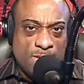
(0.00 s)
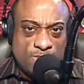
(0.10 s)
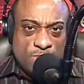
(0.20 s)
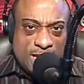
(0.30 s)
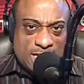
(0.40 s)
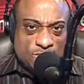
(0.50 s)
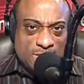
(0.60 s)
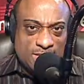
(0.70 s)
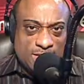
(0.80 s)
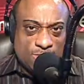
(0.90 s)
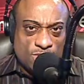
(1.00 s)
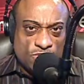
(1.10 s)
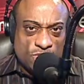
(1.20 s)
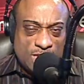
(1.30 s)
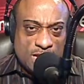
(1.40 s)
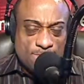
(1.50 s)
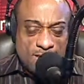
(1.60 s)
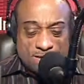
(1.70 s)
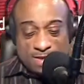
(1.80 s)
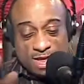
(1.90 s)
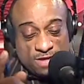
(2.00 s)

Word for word: lift your hands right there and say amen.